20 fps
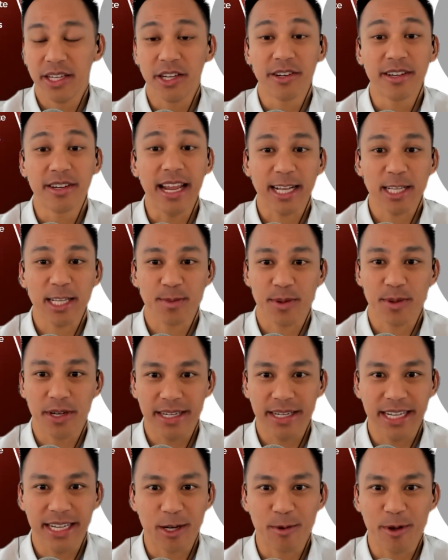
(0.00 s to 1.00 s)
you're an
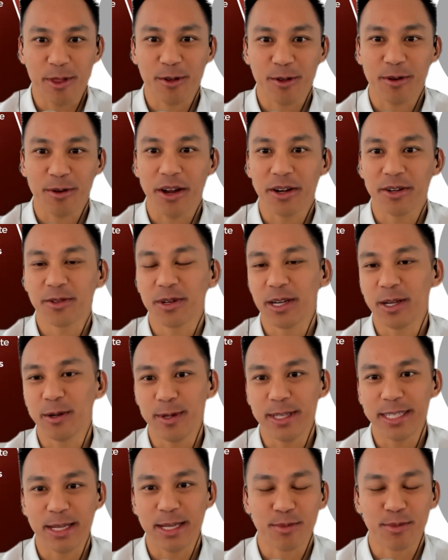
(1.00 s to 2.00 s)
expert here with CrowdCrate.
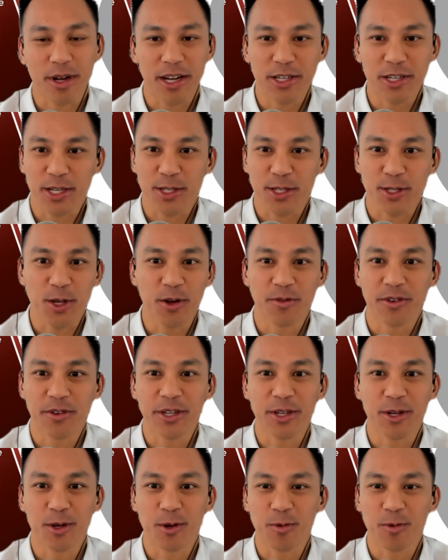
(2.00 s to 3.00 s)
We send projects over
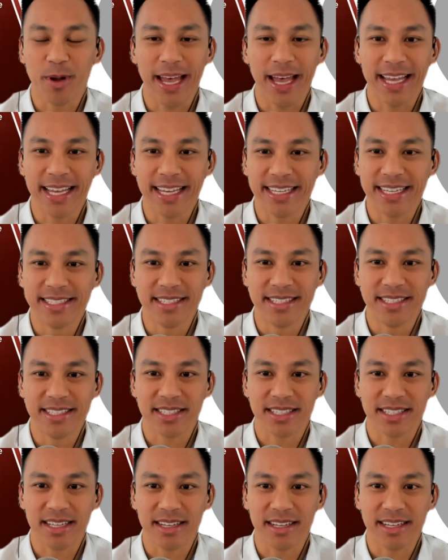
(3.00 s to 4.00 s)
your way and
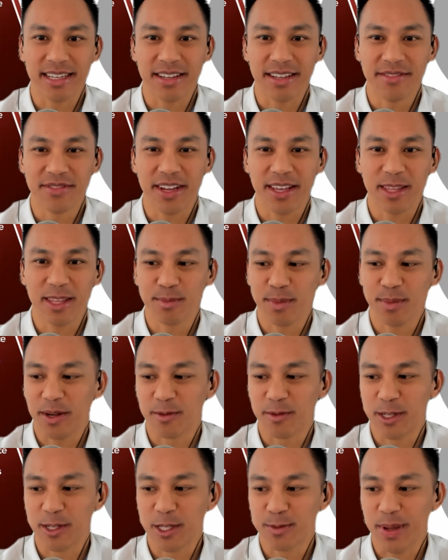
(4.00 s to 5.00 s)
just have nothing but
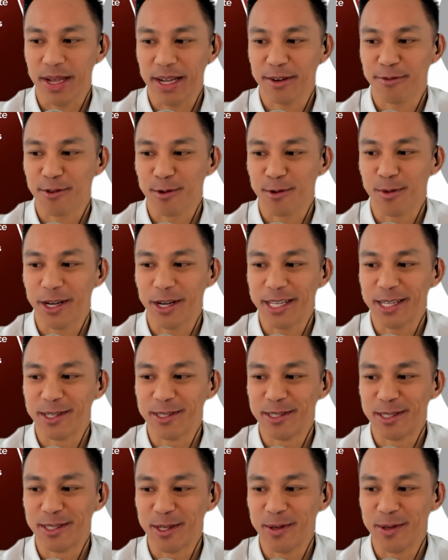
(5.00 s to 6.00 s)
respect for what
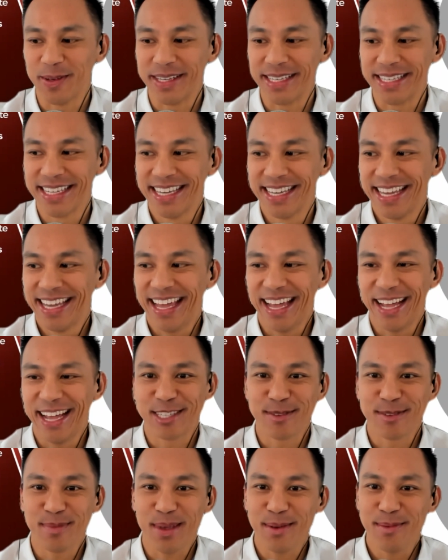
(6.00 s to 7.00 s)
you're doing. And
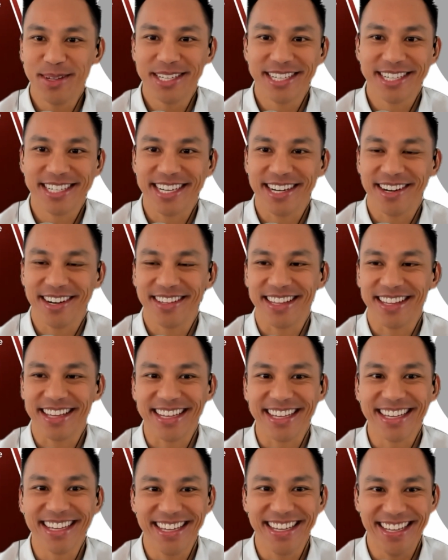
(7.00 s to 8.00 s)
so maybe just share like,